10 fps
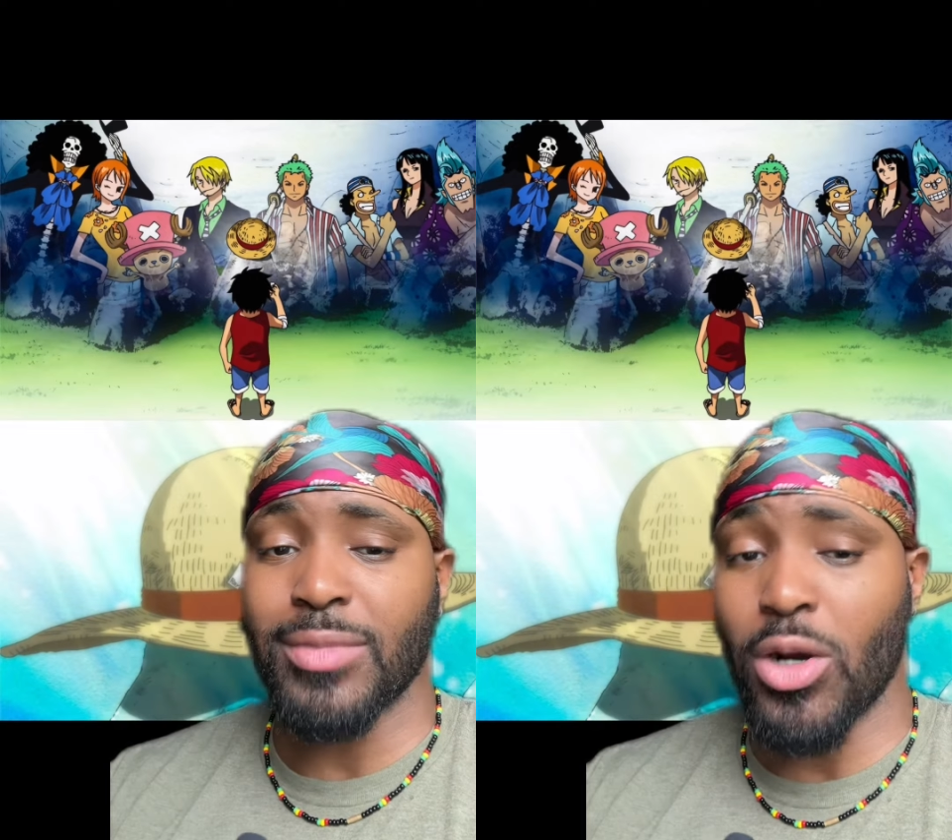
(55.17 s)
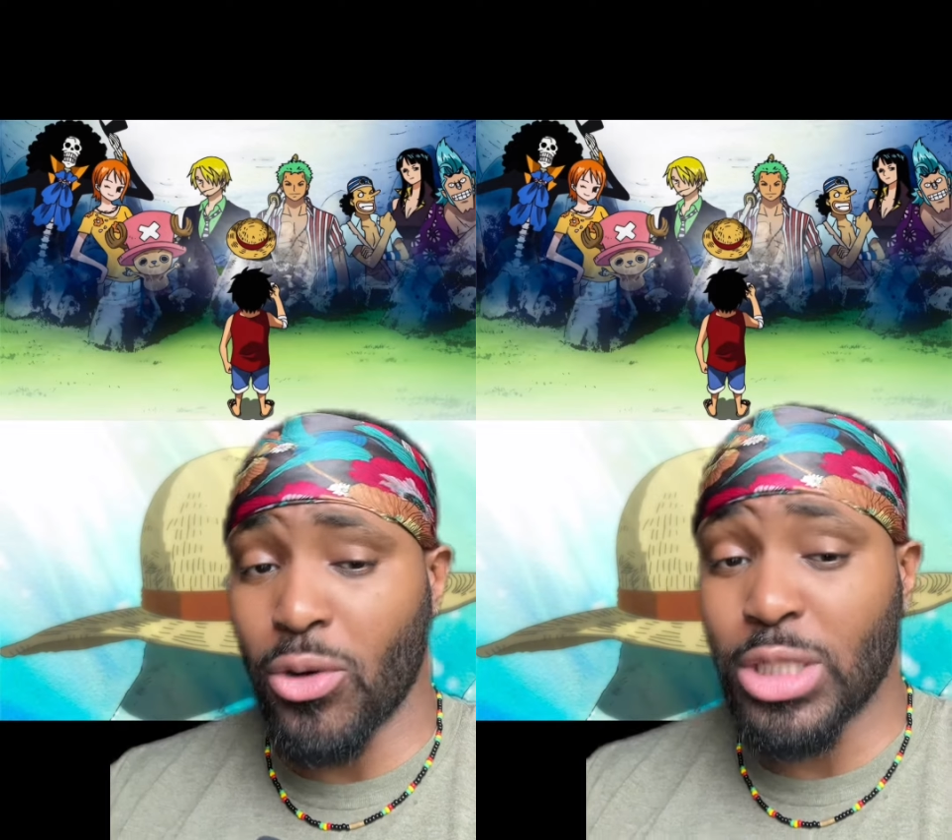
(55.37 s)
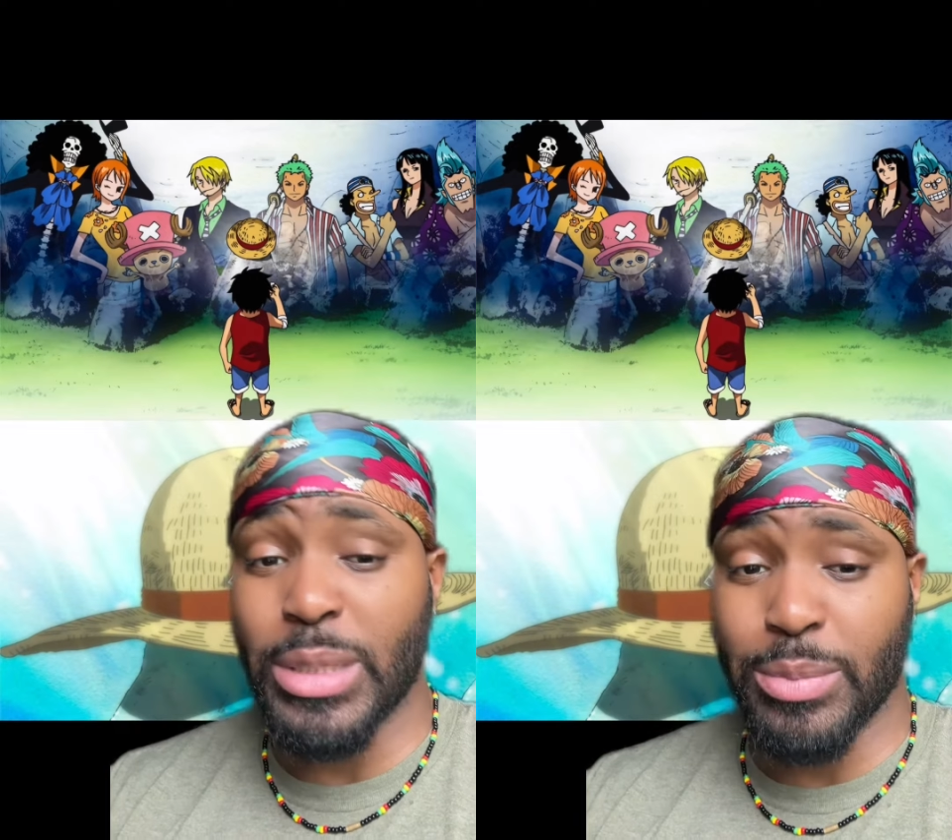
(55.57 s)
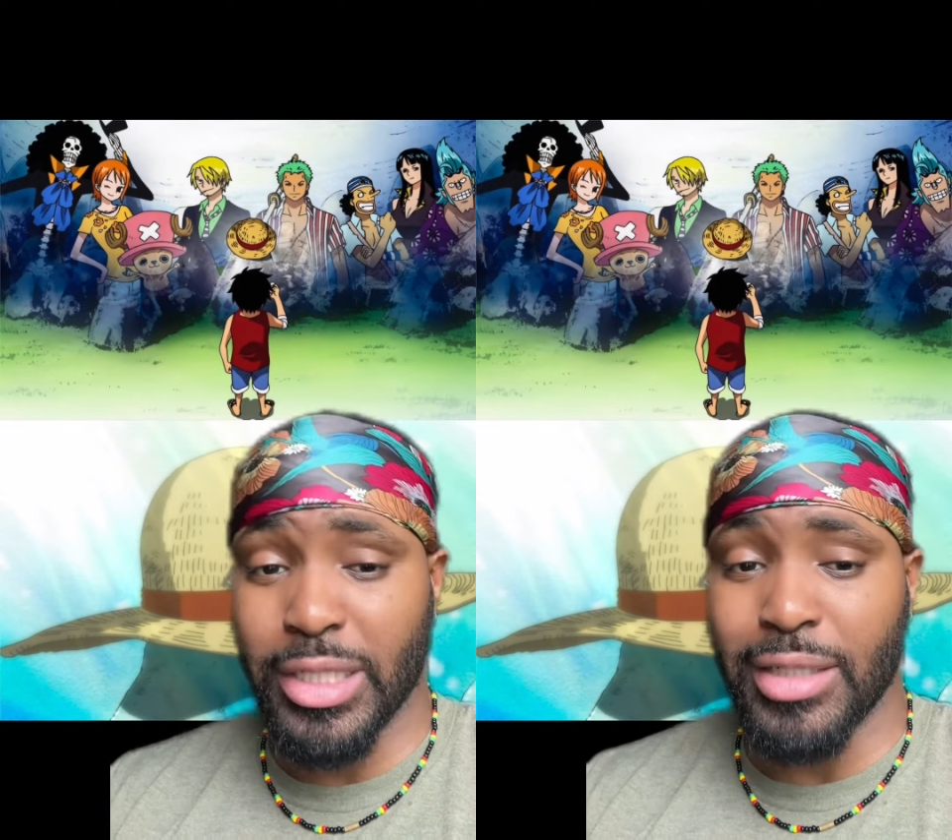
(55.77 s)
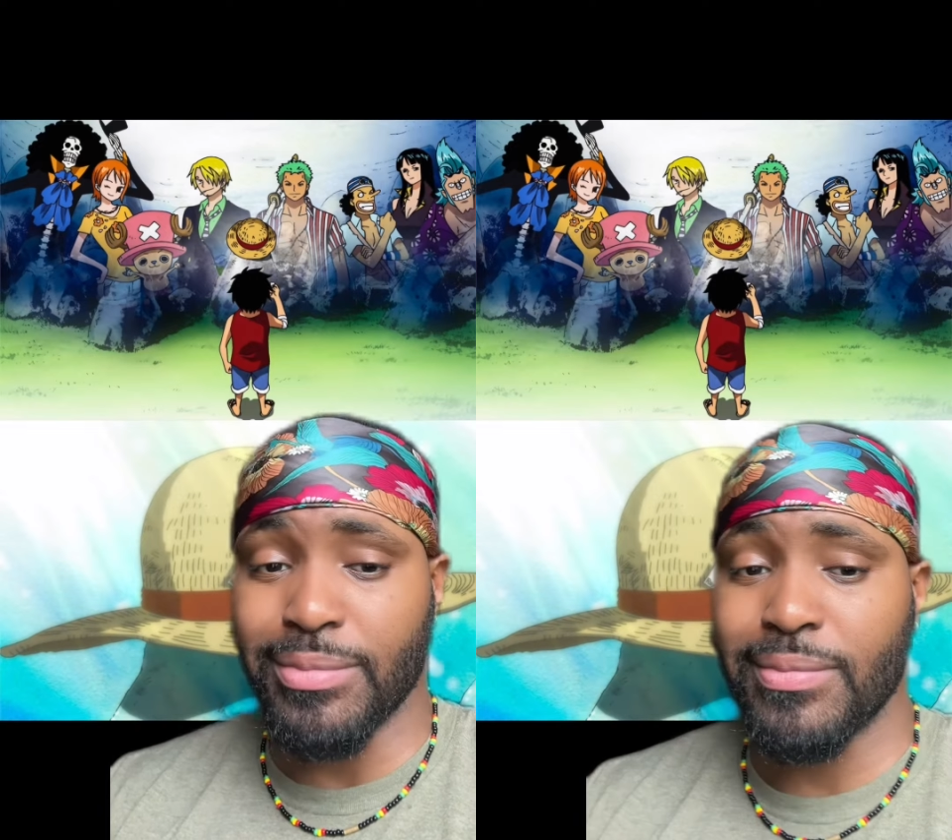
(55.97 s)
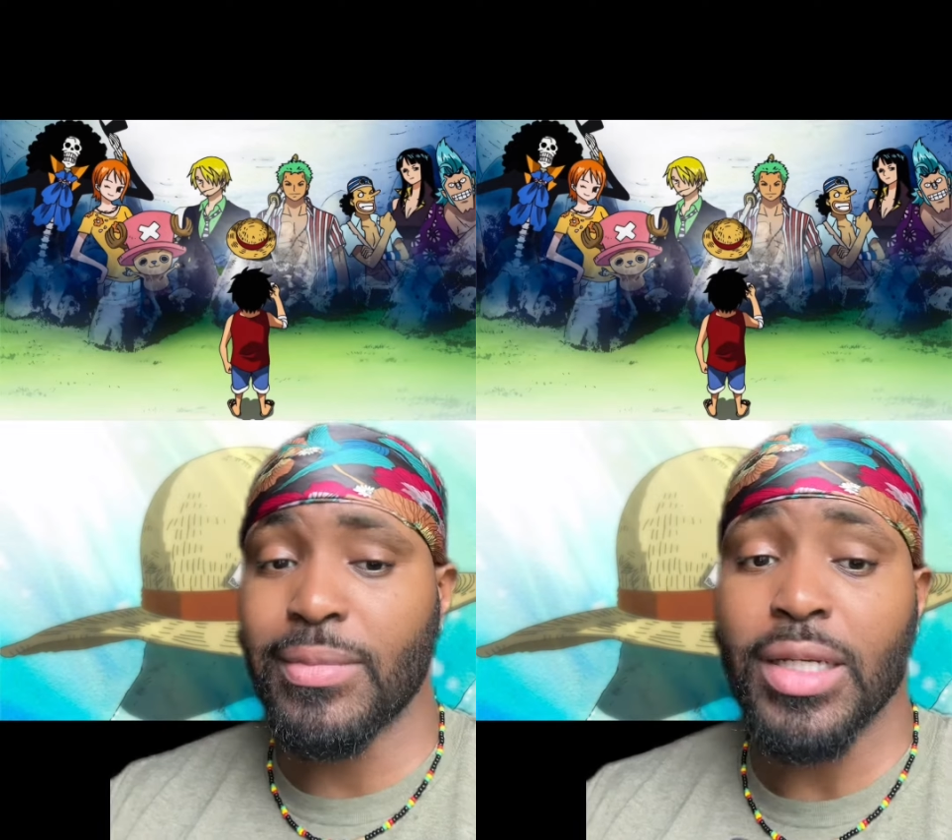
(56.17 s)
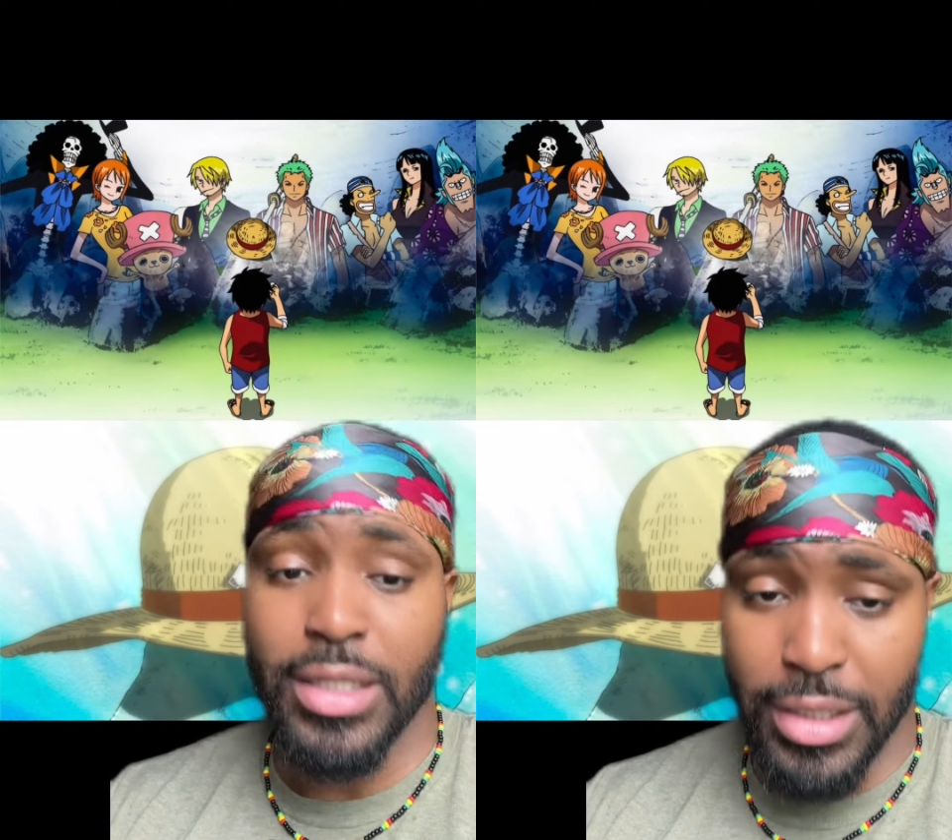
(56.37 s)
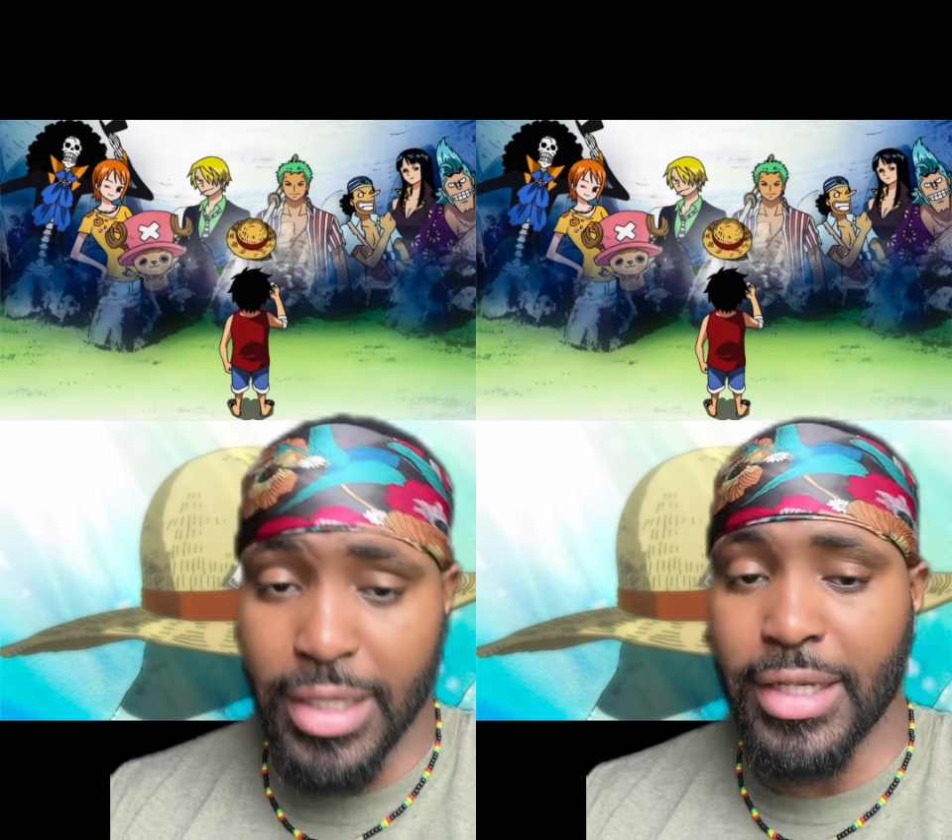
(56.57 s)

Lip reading: are going to be split up yet